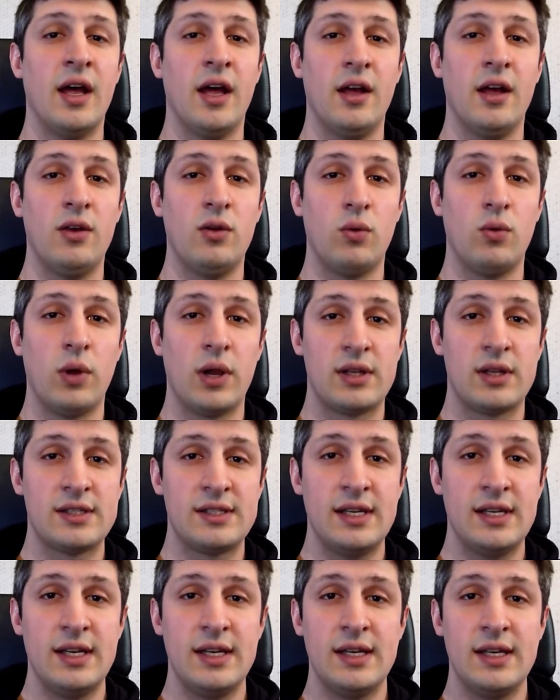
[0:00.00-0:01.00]
you will
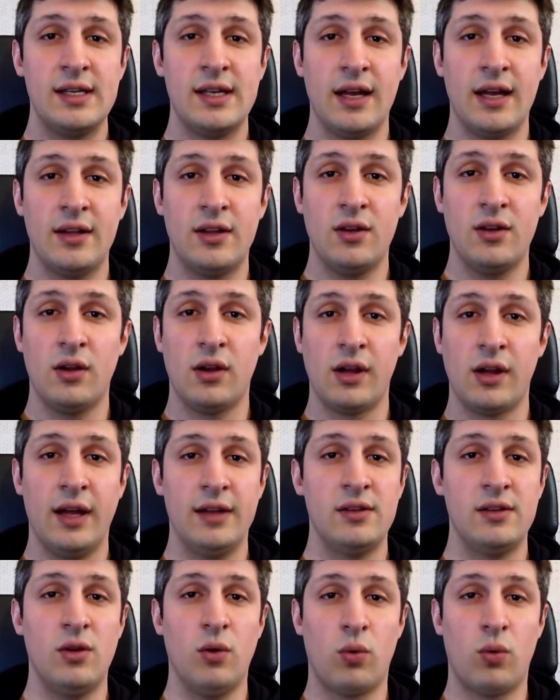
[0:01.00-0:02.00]
see that you'll
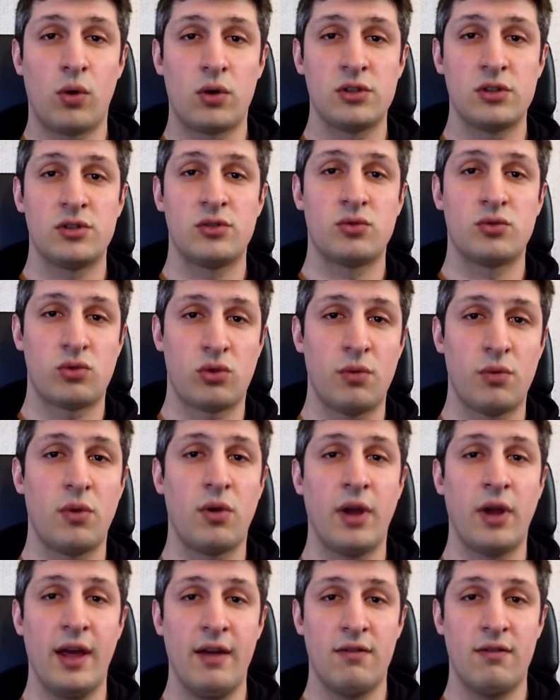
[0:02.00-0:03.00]
get the worst
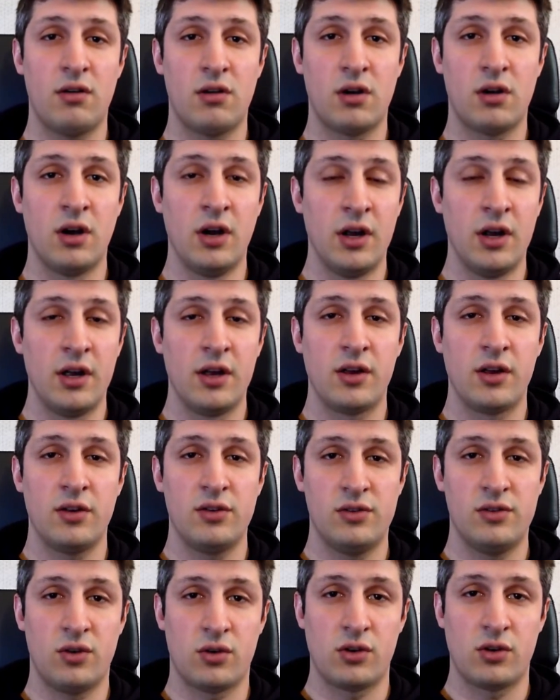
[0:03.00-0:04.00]
trouble ever
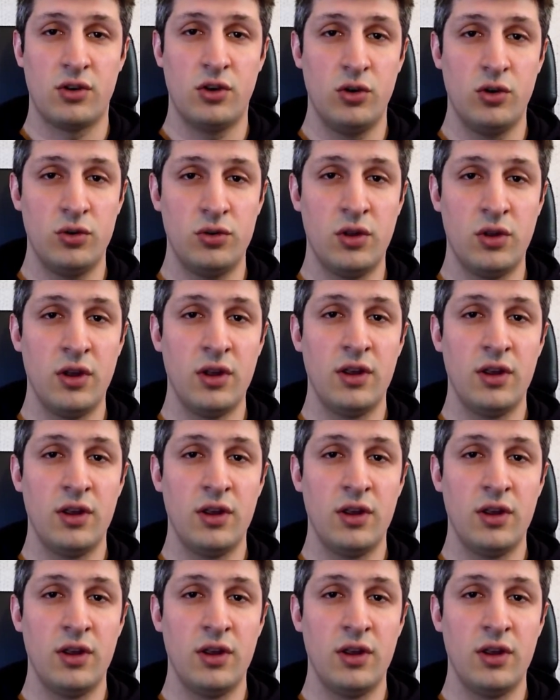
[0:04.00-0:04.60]
because your code,